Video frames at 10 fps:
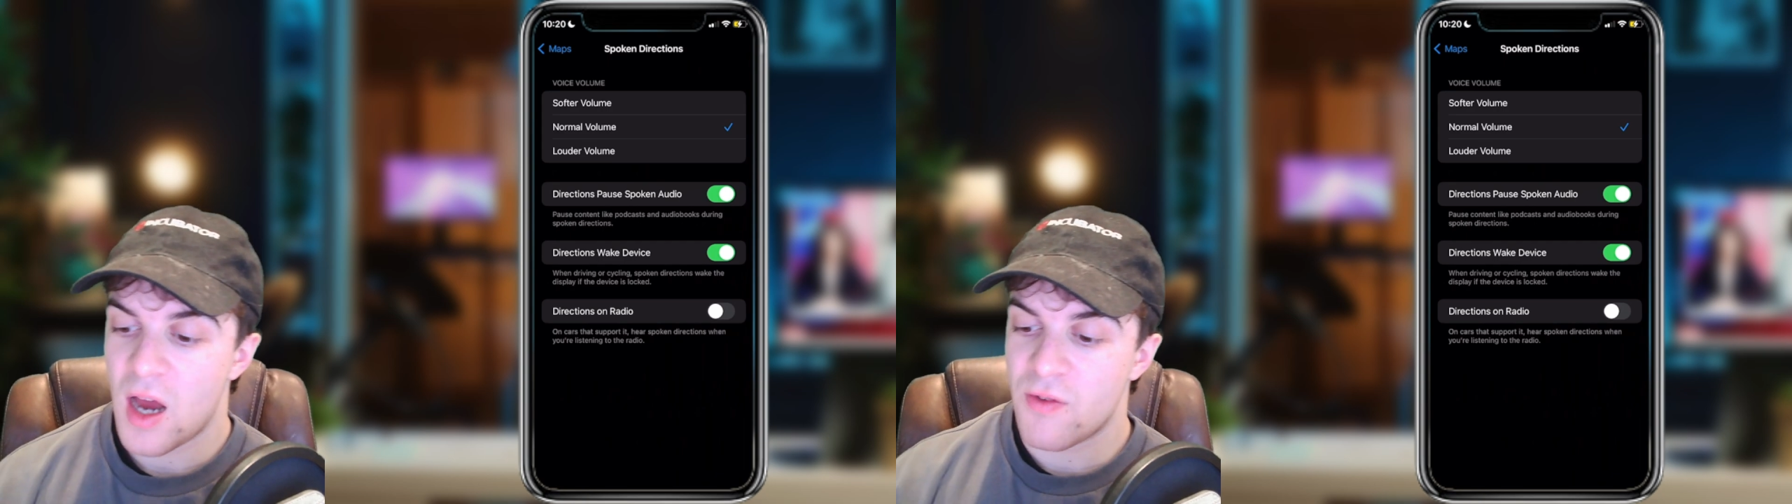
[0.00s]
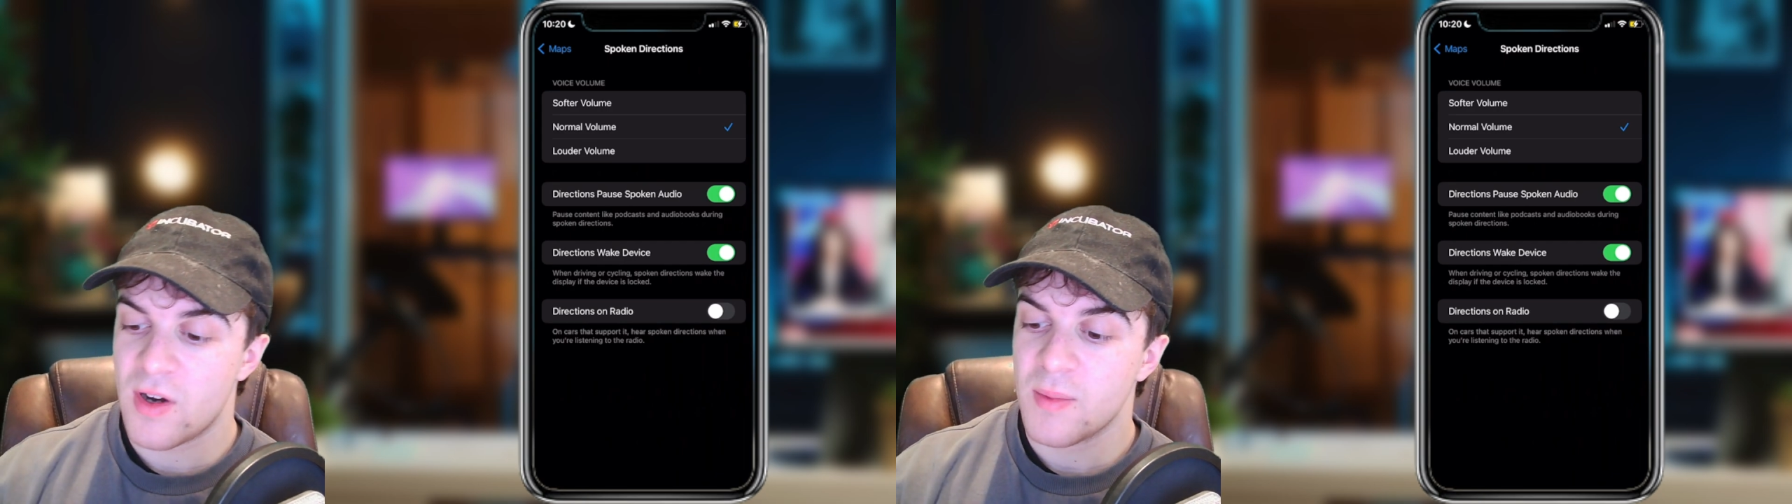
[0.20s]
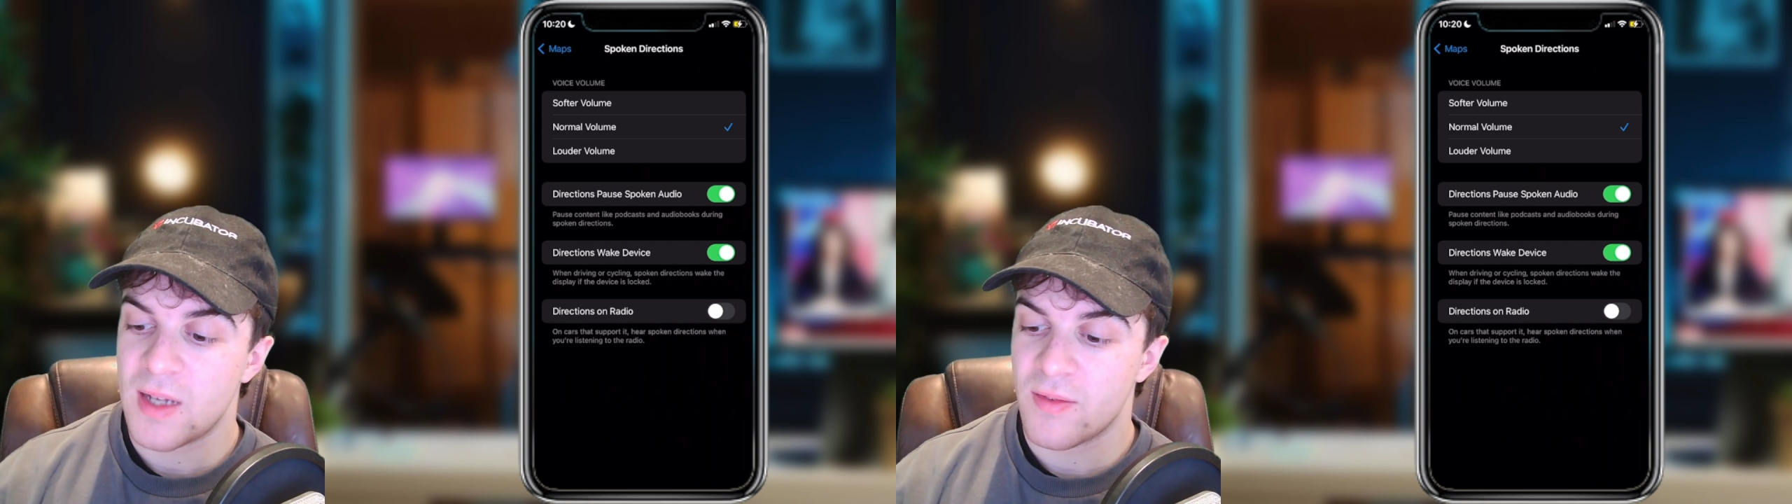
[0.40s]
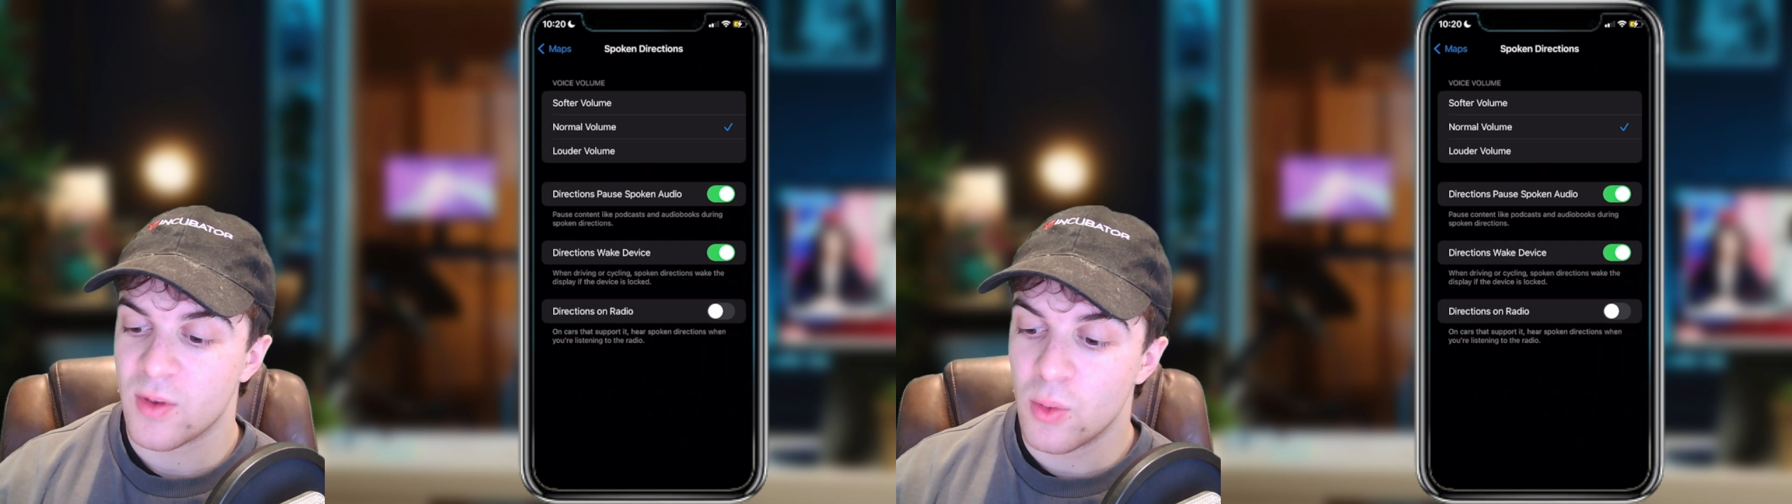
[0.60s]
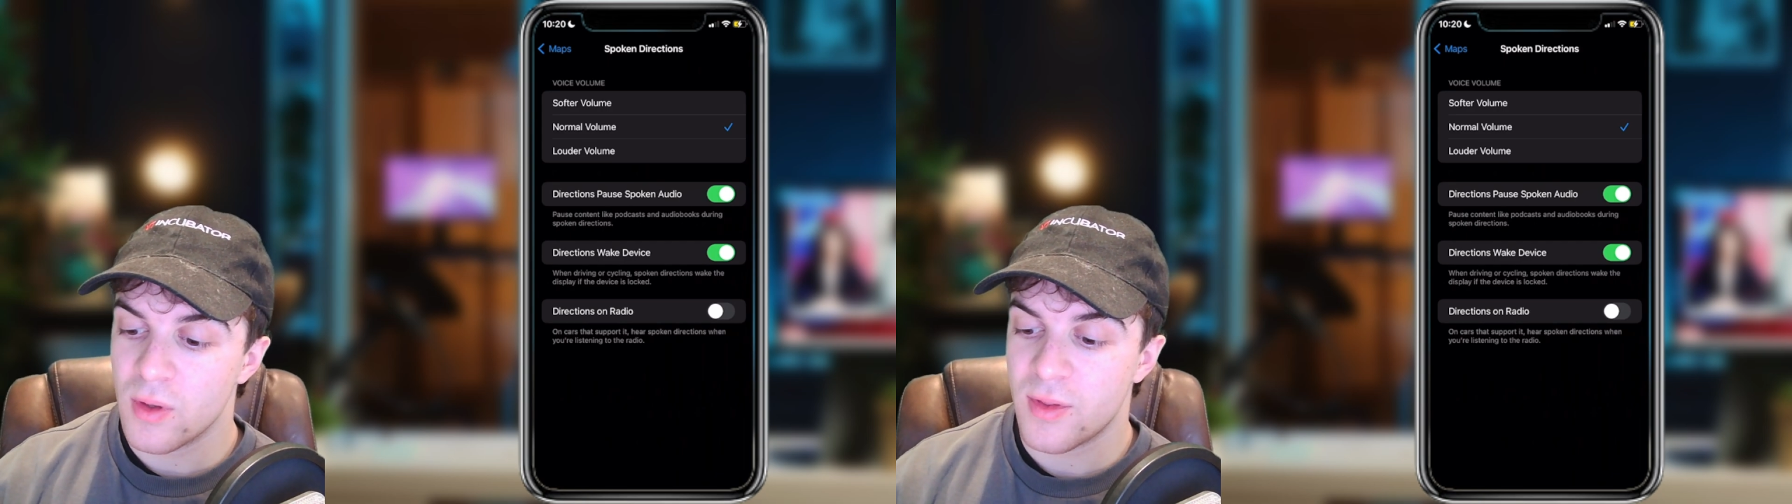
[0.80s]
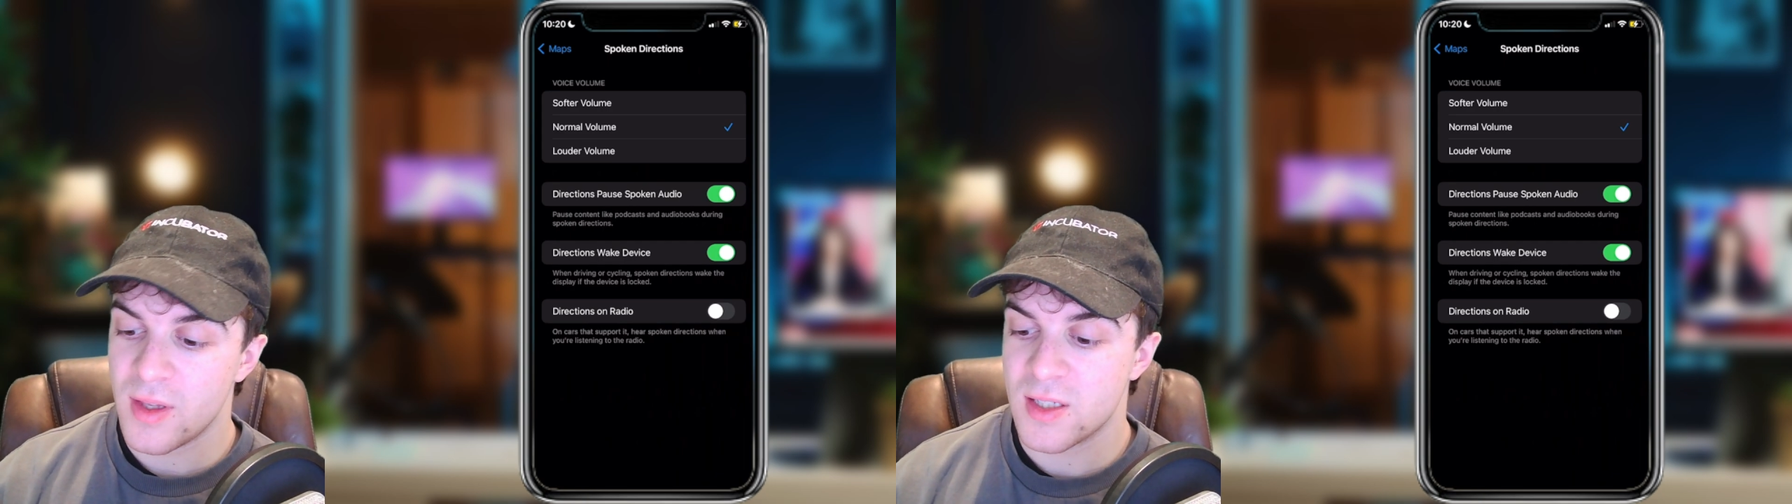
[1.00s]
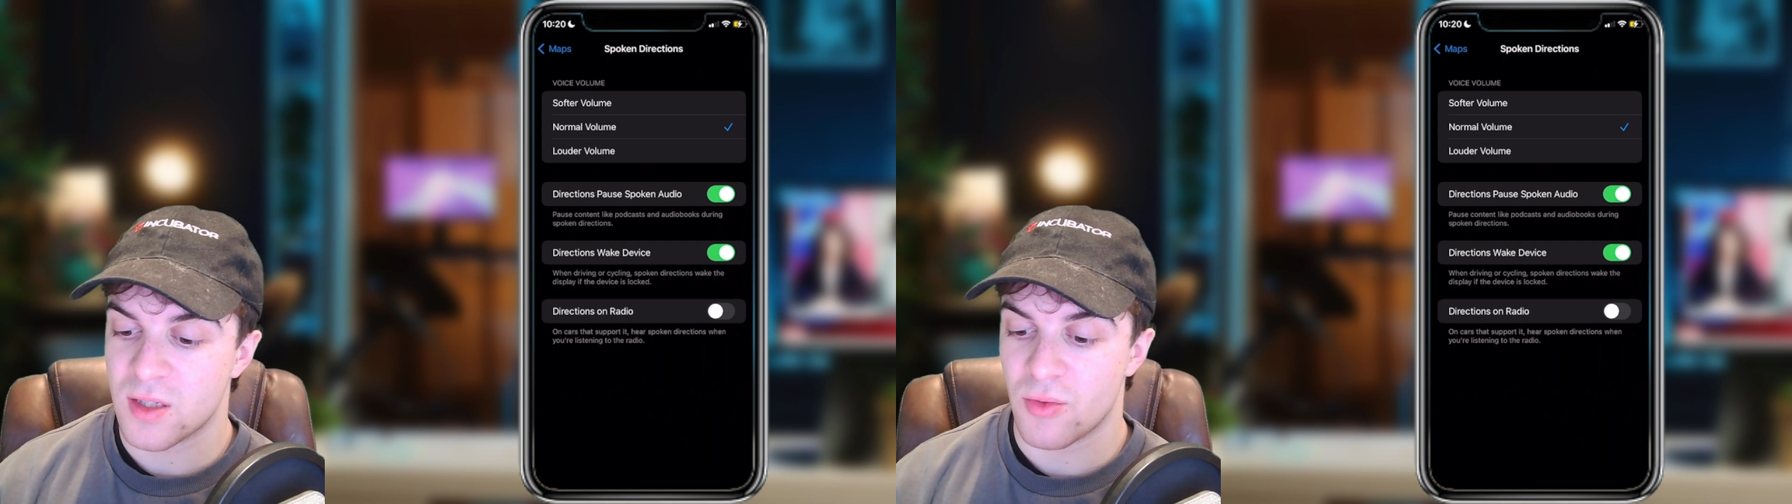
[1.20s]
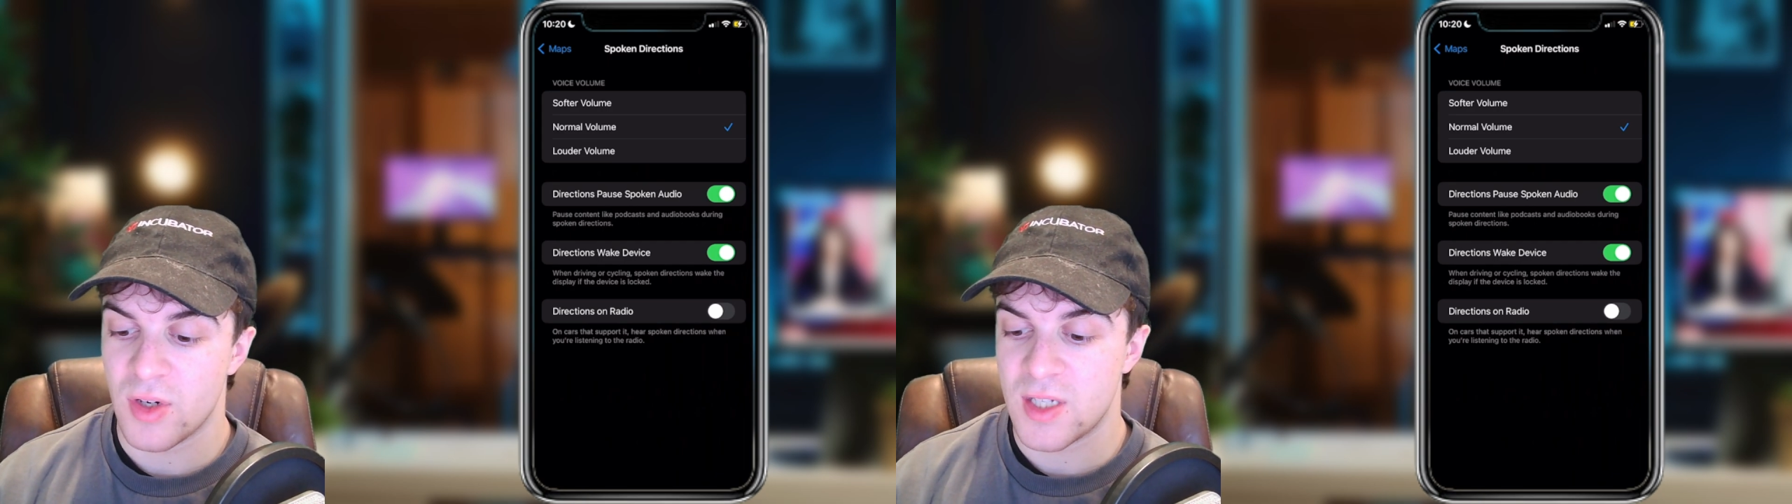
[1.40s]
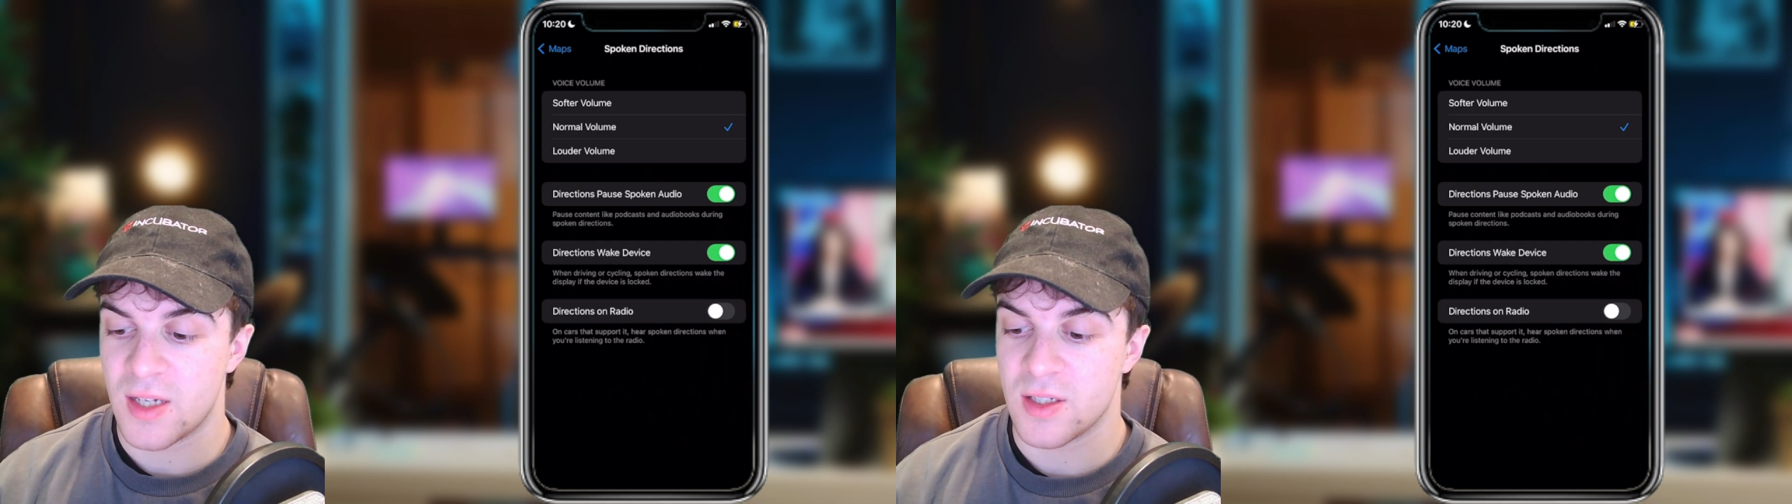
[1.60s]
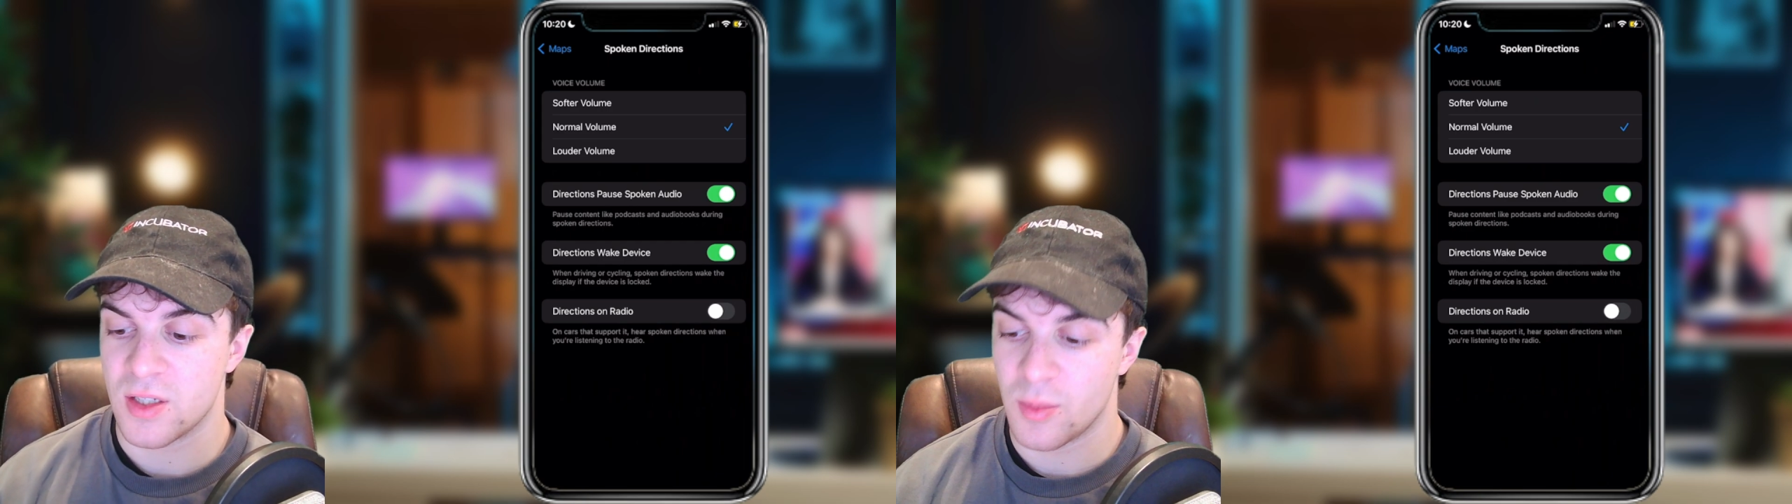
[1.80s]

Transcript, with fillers: I'd recommend having all of these three settings at